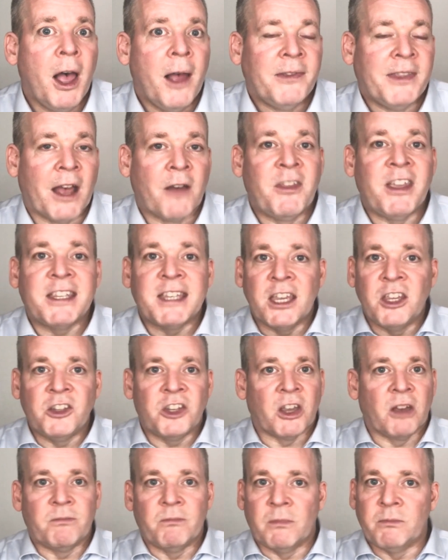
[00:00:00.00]
Now, this
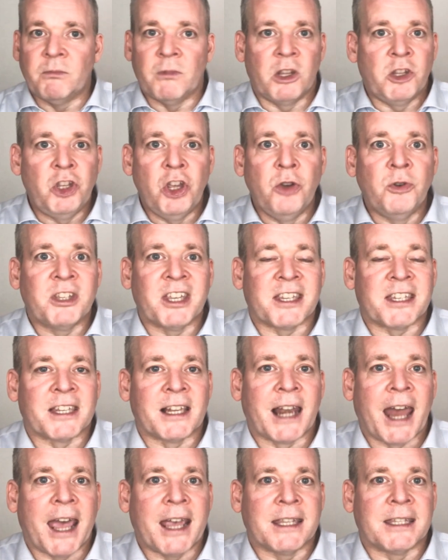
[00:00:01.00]
is user
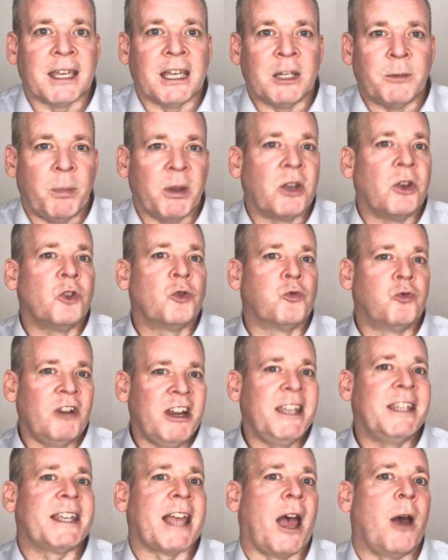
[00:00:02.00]
selected because
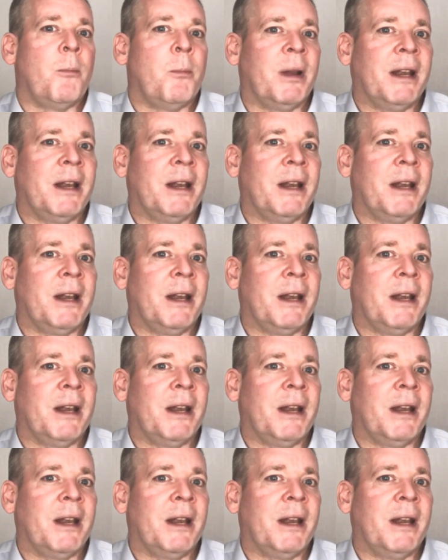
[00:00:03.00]
ReSound